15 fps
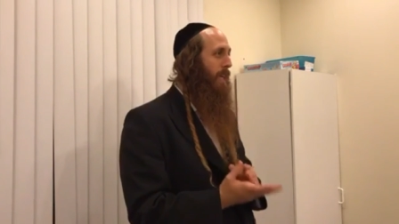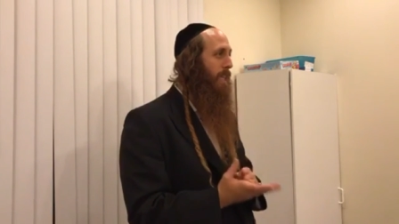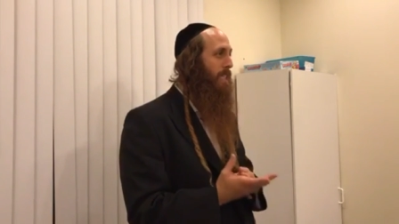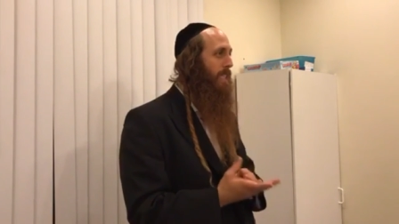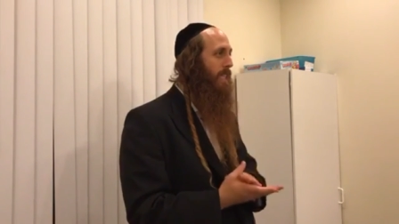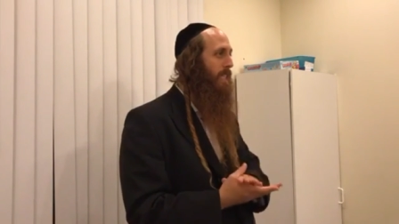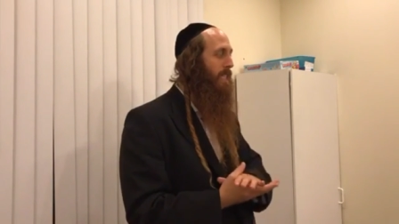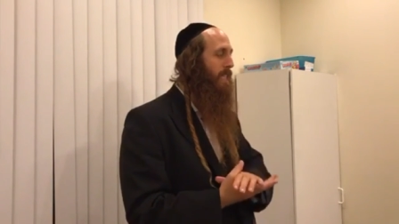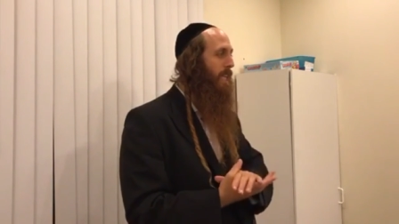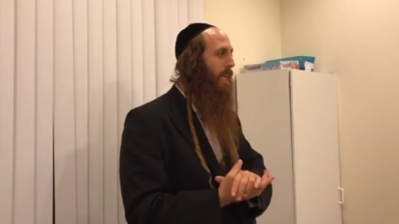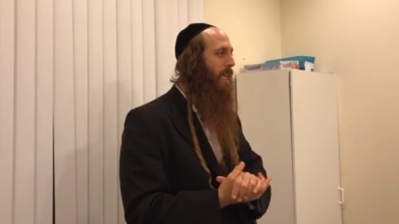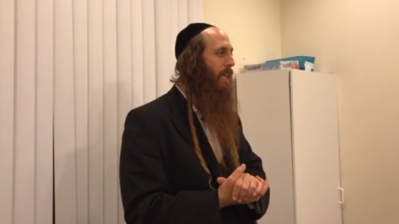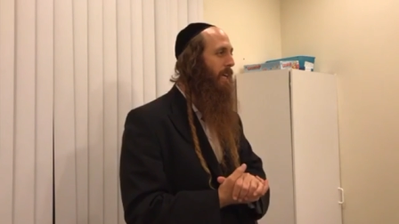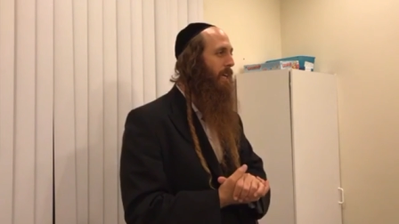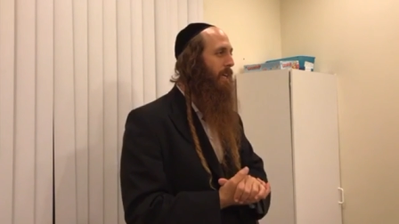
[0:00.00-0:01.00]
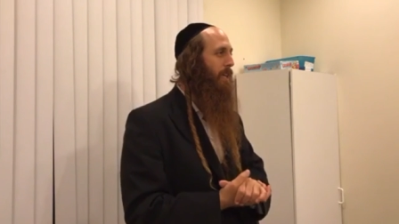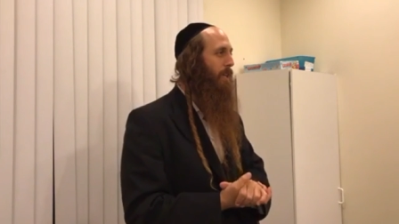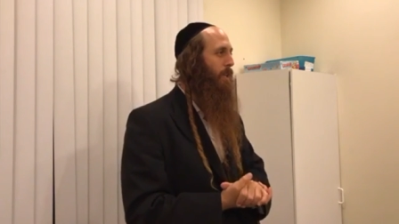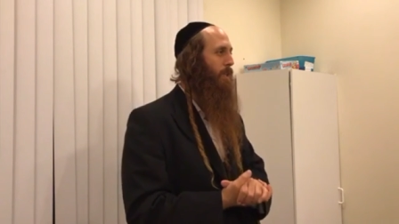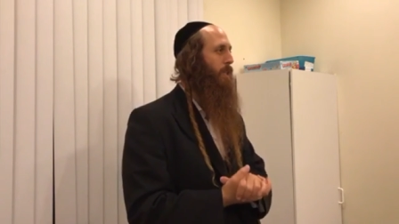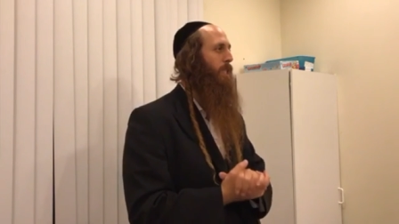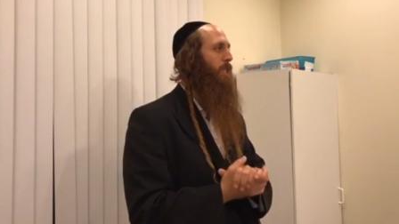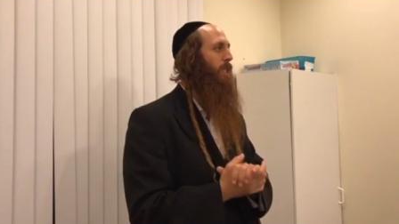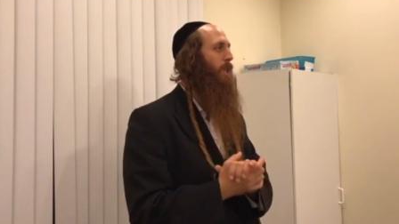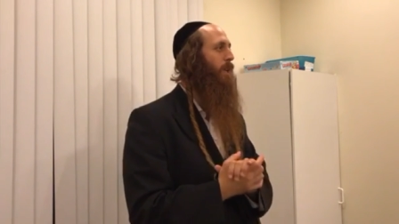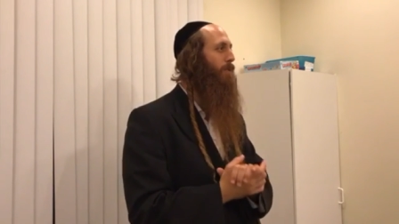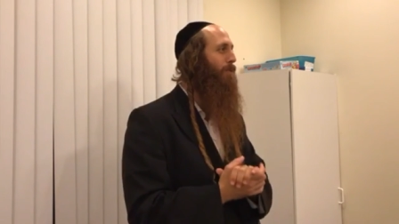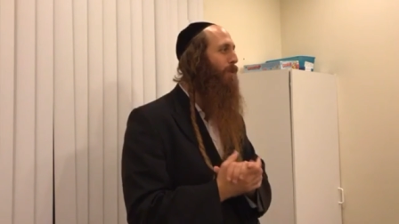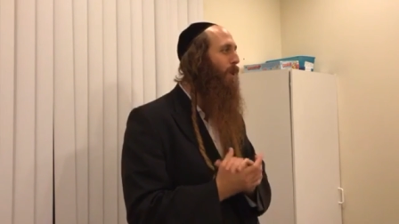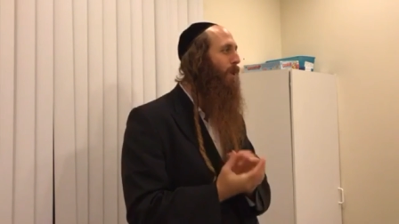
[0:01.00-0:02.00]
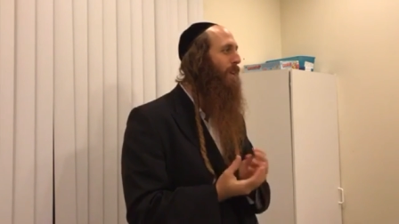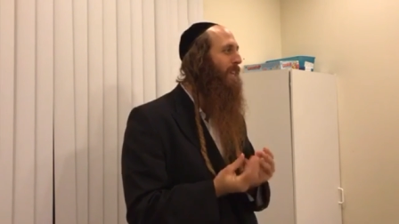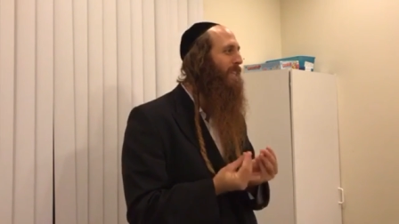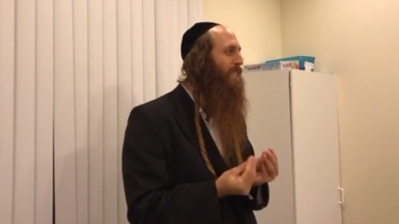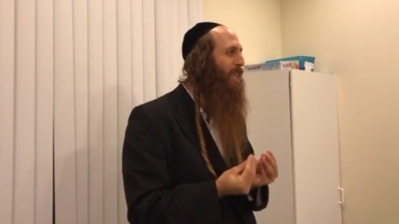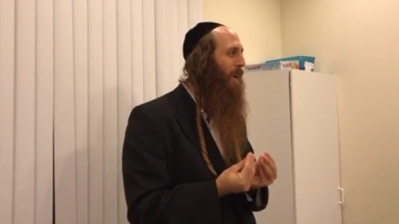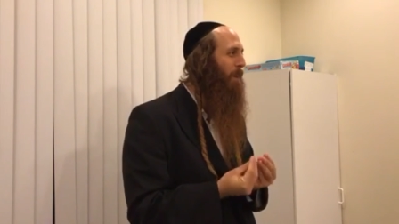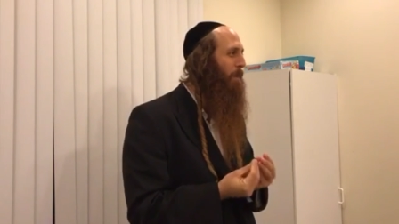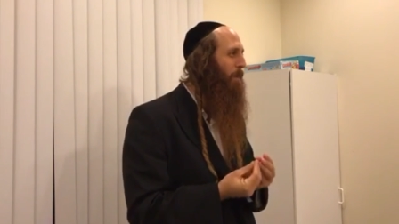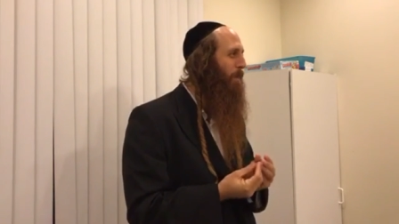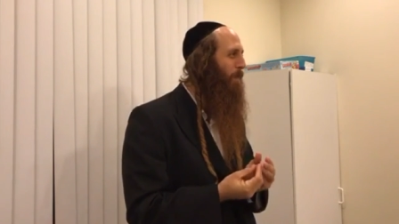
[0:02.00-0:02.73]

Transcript: answer is clear. You're just not following Hashem.